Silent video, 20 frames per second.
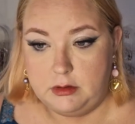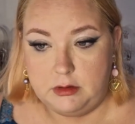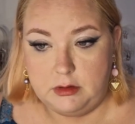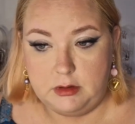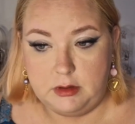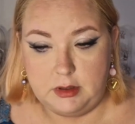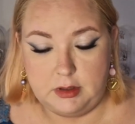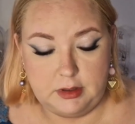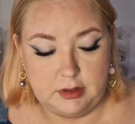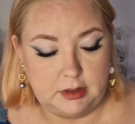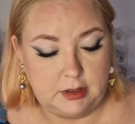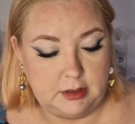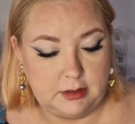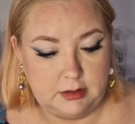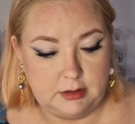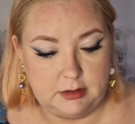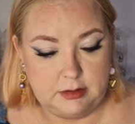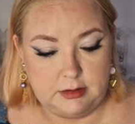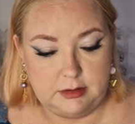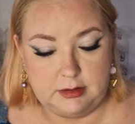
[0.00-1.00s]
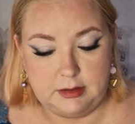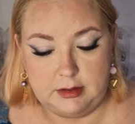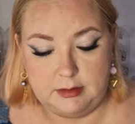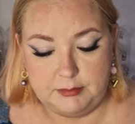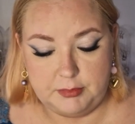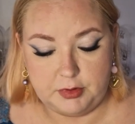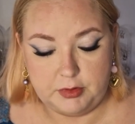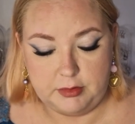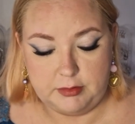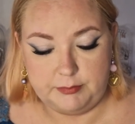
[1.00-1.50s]
And then
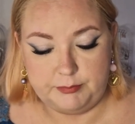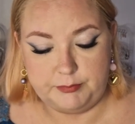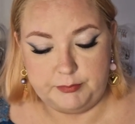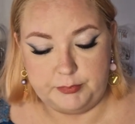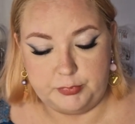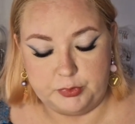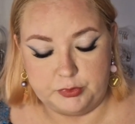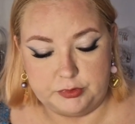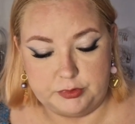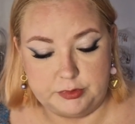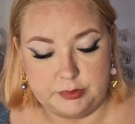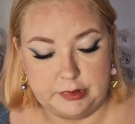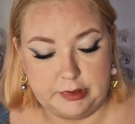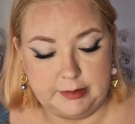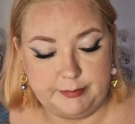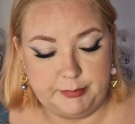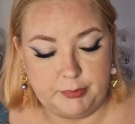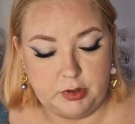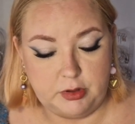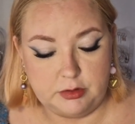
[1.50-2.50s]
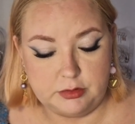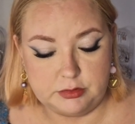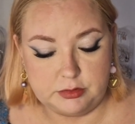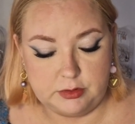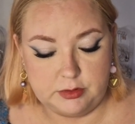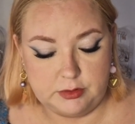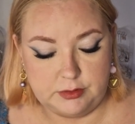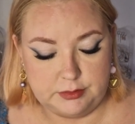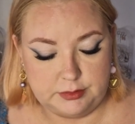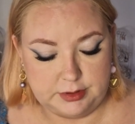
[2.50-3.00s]
I'm gonna put lip gloss
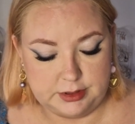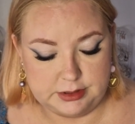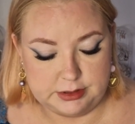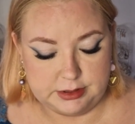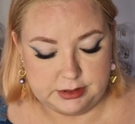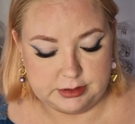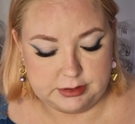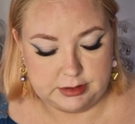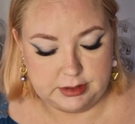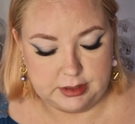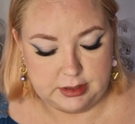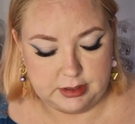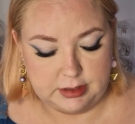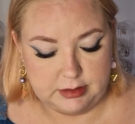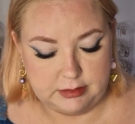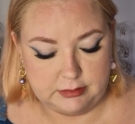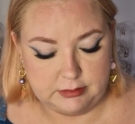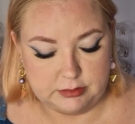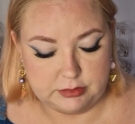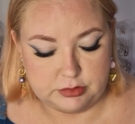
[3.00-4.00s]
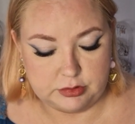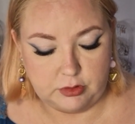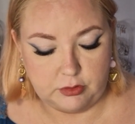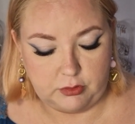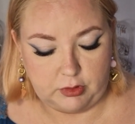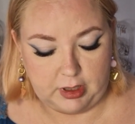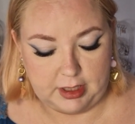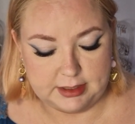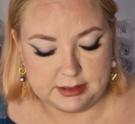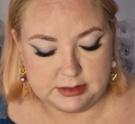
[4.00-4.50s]
on. This is the So
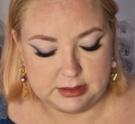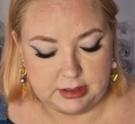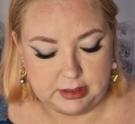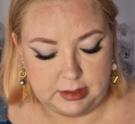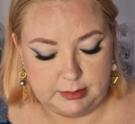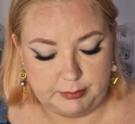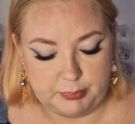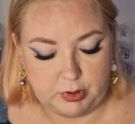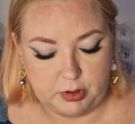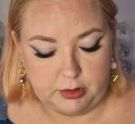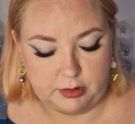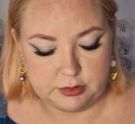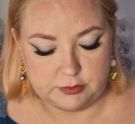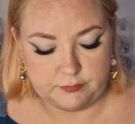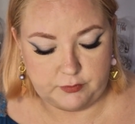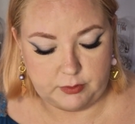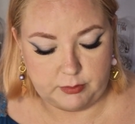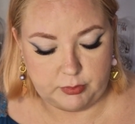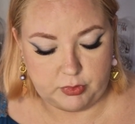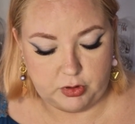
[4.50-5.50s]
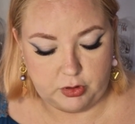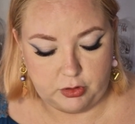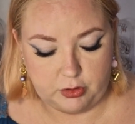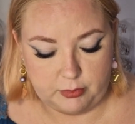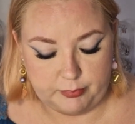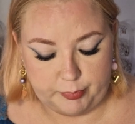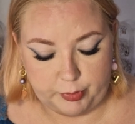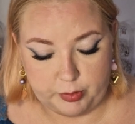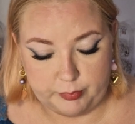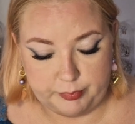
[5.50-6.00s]
Classy lip gloss from
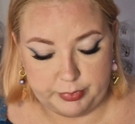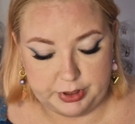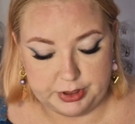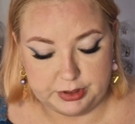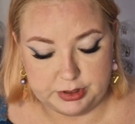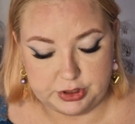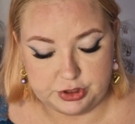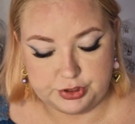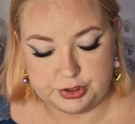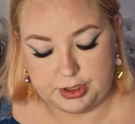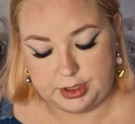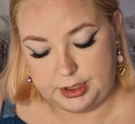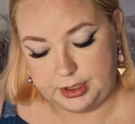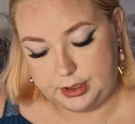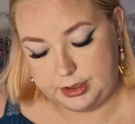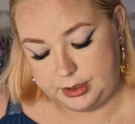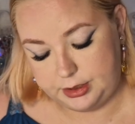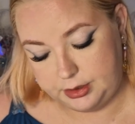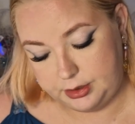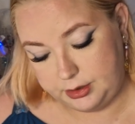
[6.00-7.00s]
Colourpop in the shade